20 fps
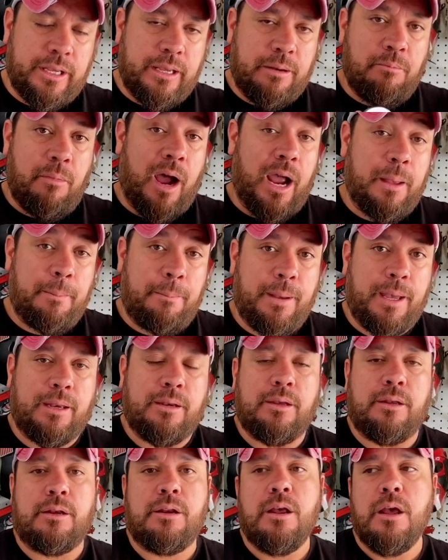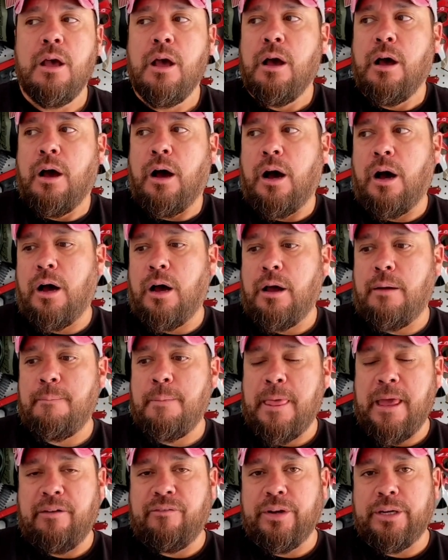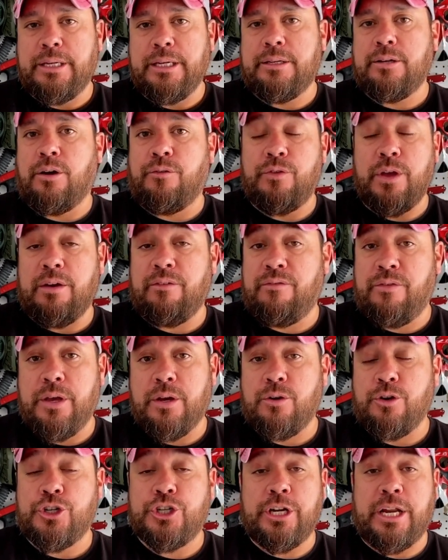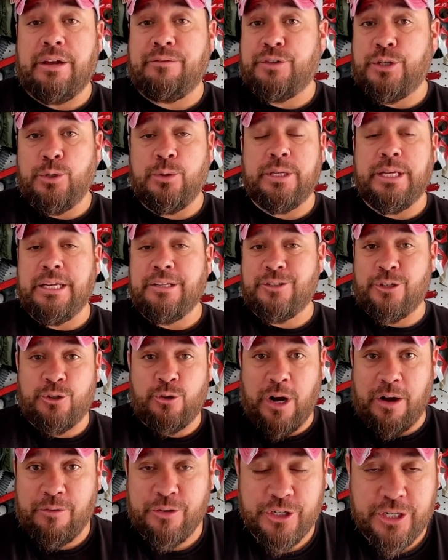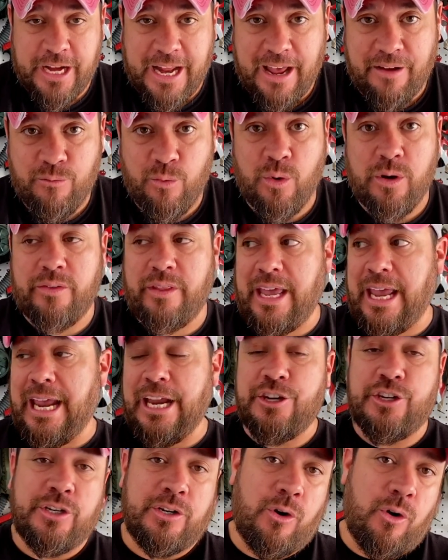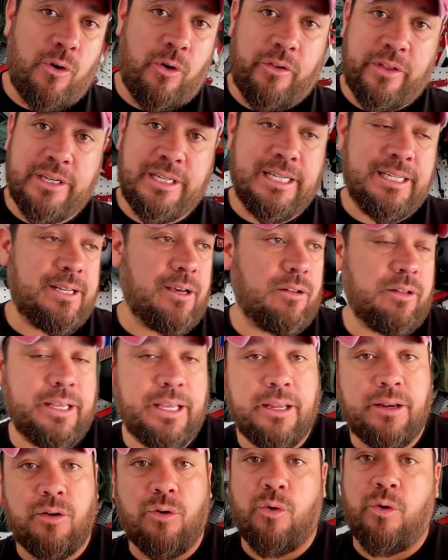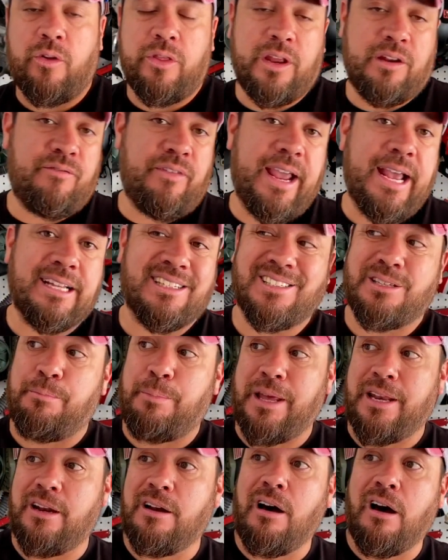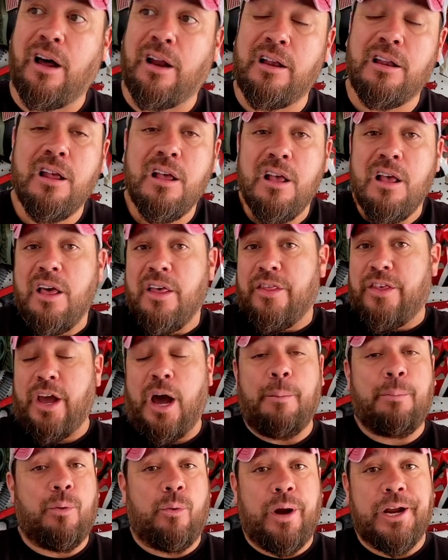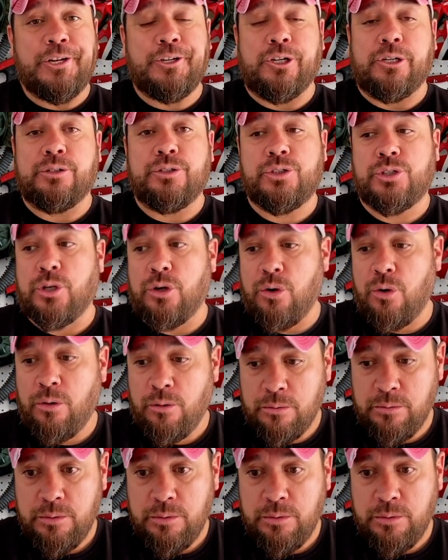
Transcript: in my opinion, every detail, if you have a vehicle, you should have 2 keys. The driver should have one, the agent or the detail lead or the advanced, depending on the operation. So